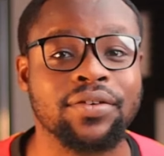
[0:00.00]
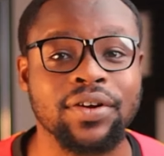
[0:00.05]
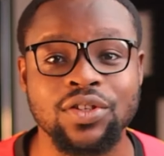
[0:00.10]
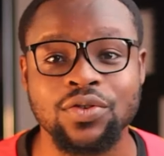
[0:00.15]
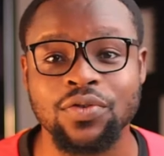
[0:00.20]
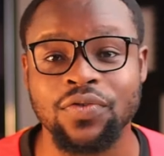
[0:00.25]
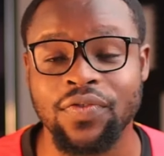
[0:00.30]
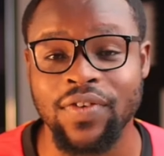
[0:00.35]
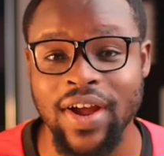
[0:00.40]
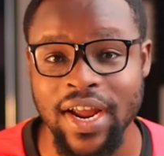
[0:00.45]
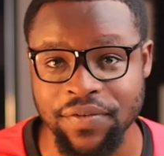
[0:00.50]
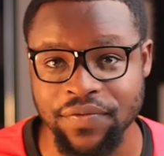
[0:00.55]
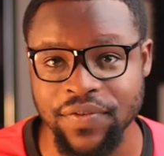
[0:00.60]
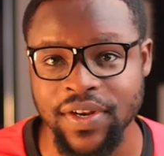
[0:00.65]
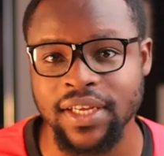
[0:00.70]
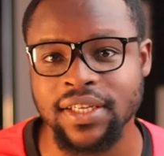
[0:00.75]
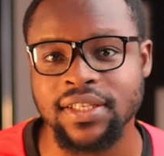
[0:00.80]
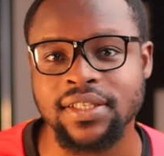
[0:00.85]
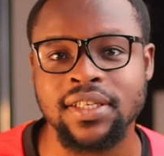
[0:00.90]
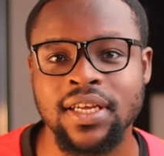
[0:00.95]
3 to 5
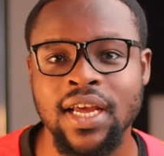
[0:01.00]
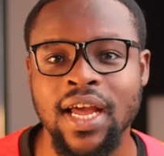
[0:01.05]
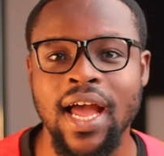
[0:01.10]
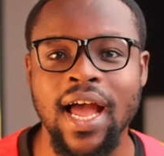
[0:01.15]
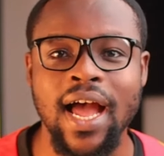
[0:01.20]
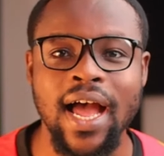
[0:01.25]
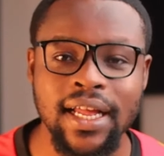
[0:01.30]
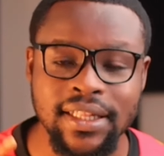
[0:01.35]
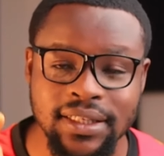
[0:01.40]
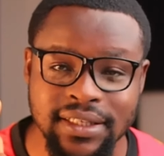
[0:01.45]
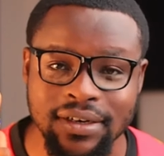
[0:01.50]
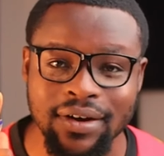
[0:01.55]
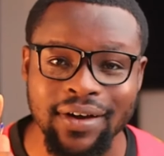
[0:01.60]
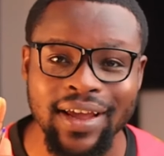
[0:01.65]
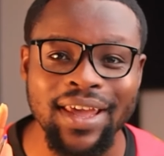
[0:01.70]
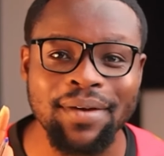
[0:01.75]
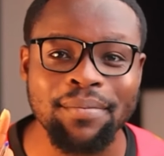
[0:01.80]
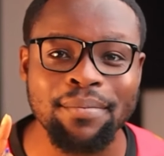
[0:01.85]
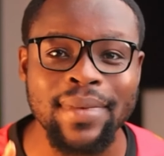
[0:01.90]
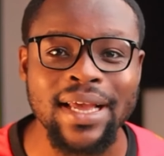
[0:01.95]
days, until
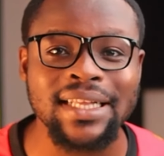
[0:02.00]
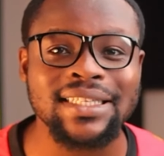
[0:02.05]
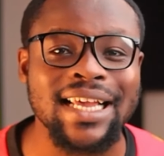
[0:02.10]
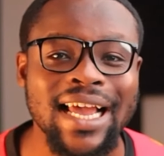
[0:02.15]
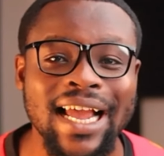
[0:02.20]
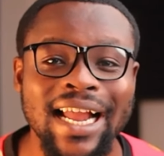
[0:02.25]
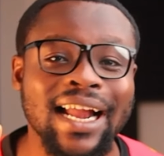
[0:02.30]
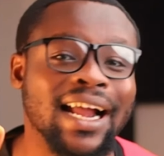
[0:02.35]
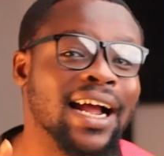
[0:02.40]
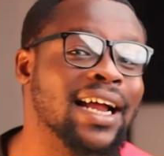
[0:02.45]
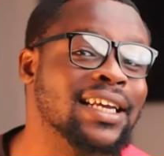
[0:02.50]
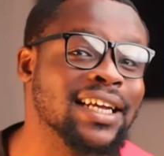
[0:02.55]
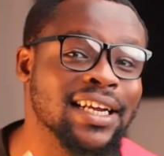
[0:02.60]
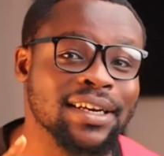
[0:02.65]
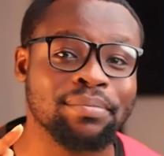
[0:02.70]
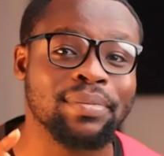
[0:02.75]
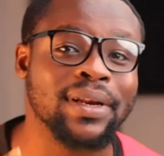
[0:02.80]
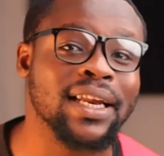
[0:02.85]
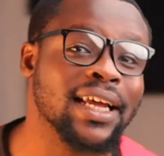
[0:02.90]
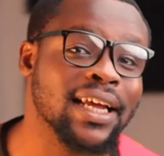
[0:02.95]
he met a
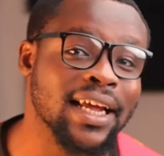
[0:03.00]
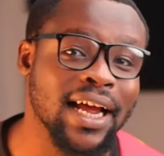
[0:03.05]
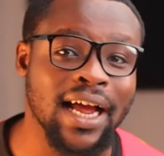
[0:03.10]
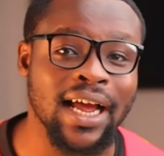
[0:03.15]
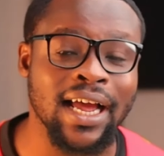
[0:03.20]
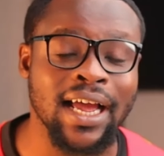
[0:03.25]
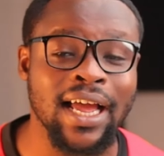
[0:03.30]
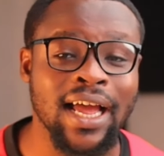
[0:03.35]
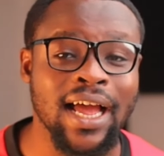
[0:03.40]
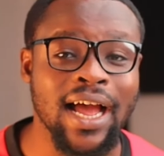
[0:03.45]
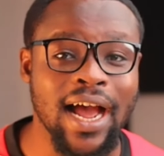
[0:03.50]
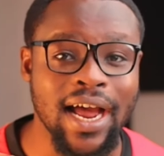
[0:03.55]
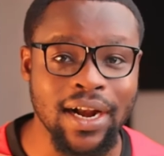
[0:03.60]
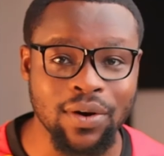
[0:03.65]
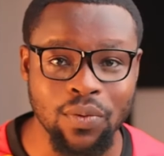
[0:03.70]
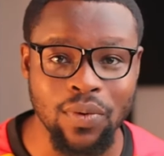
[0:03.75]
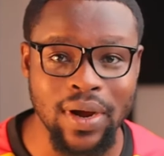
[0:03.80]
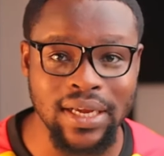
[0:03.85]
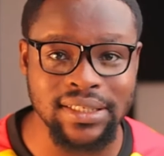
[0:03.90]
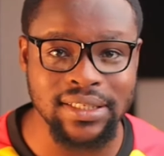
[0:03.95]
Ghanaian player
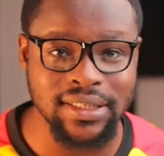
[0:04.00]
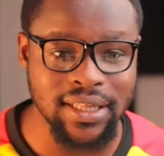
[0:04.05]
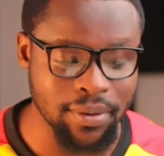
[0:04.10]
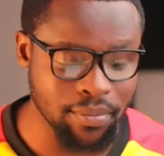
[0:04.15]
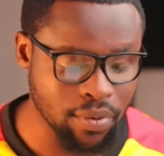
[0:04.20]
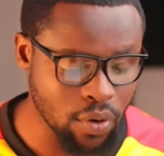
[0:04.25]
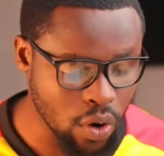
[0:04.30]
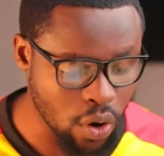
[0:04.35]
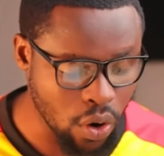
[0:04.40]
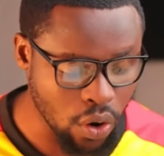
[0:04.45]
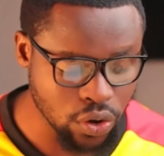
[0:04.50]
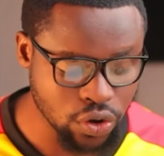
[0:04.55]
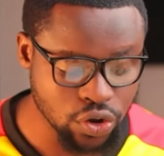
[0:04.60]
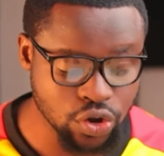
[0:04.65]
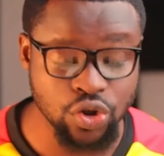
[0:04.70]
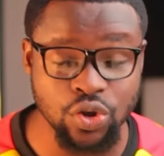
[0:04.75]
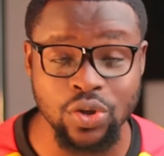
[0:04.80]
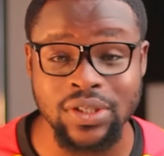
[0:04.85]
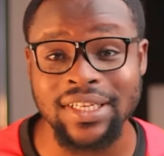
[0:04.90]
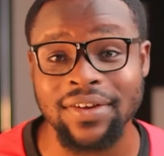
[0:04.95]
at West Ham
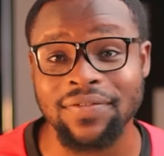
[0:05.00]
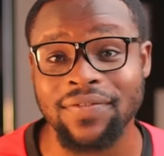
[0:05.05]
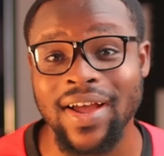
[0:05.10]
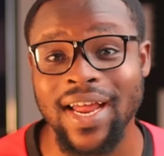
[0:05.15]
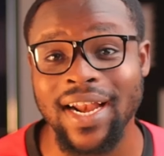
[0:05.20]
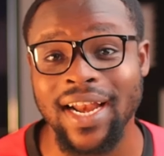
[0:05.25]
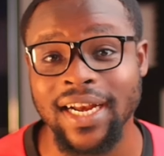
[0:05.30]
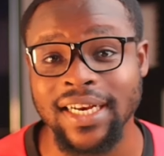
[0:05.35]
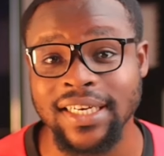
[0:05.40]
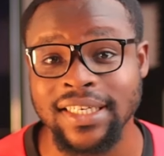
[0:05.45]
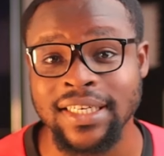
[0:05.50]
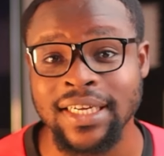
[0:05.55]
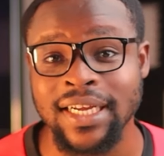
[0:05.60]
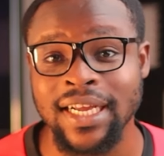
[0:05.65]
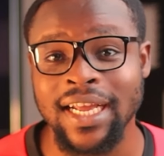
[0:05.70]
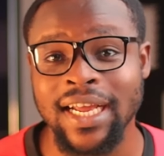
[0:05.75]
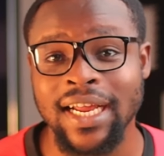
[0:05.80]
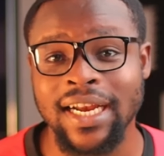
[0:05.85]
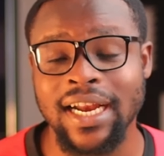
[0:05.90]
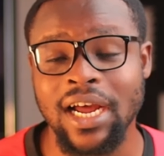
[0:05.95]
called Joseph Annan.
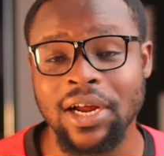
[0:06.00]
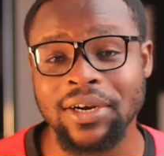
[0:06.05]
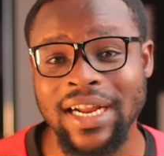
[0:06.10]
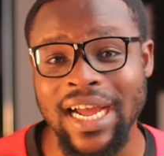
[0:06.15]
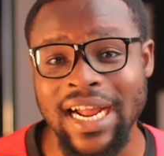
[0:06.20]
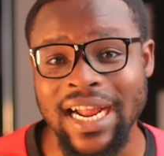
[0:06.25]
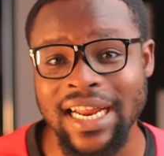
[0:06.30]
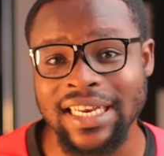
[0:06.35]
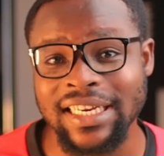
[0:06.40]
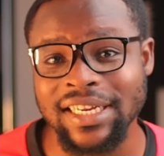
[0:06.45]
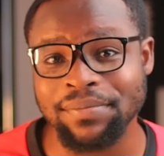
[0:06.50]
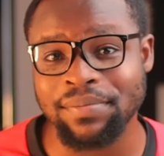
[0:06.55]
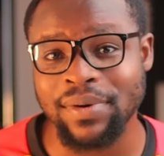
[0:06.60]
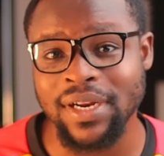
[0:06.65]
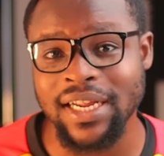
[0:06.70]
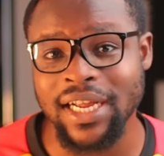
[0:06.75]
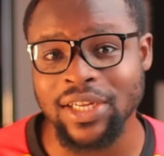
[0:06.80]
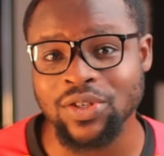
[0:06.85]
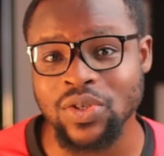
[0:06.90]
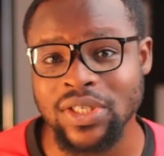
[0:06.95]
Now, that Ghanaian
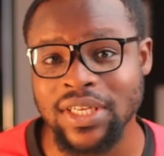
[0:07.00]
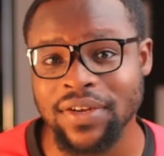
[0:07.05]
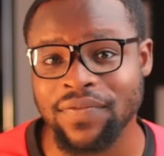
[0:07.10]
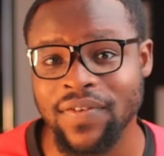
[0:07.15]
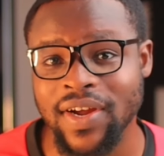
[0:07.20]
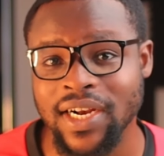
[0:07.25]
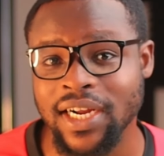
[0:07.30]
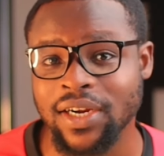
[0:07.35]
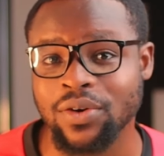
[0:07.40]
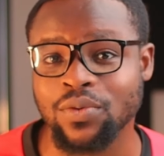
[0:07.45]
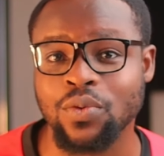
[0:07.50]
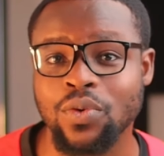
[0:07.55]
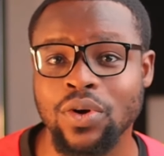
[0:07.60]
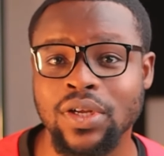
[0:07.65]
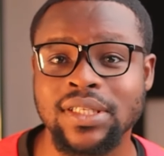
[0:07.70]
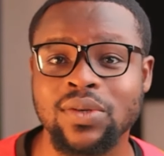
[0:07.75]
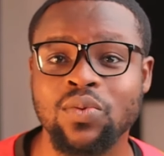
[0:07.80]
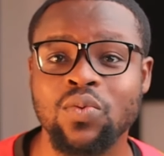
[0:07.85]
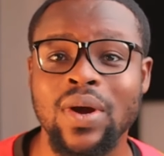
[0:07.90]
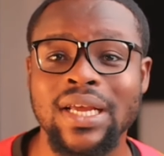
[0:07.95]
player, Joseph Annan,
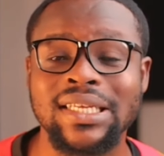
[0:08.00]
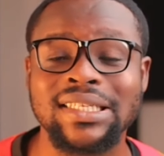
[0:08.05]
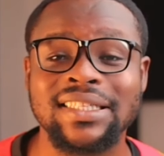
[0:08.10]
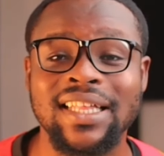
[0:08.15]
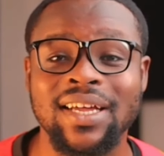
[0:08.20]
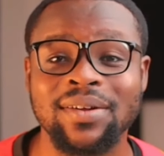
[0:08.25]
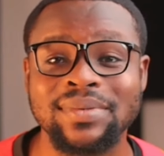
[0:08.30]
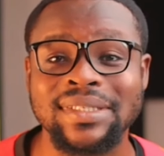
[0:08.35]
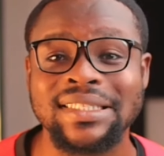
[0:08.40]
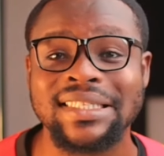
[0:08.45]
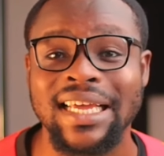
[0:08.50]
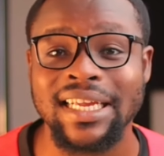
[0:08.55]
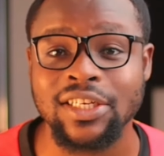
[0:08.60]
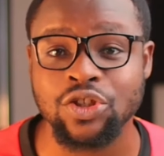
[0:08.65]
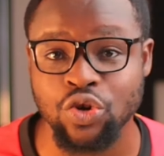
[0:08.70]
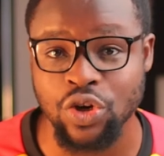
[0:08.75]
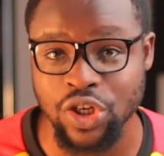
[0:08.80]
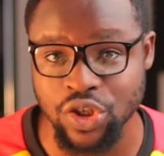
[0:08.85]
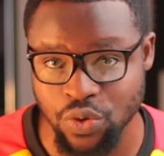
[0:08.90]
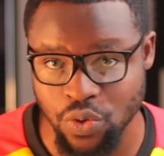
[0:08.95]
was West Ham's
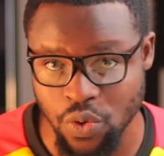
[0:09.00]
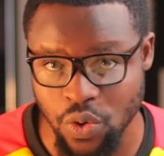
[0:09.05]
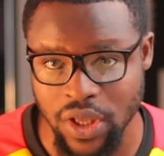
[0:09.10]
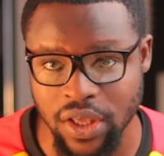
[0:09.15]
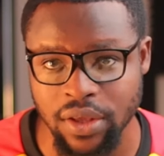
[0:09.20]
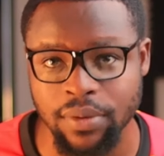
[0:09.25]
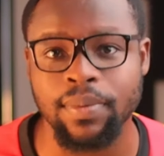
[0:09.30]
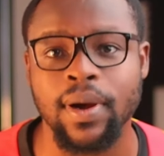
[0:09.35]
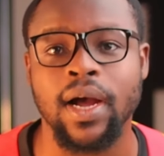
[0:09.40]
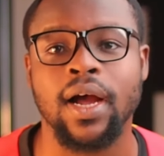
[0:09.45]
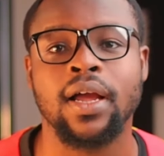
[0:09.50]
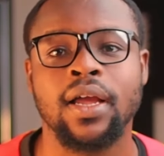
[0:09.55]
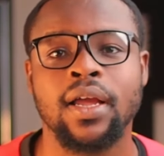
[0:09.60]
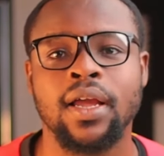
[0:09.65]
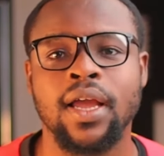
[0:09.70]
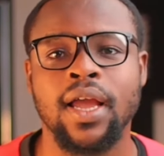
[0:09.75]
third choice goalkeeper.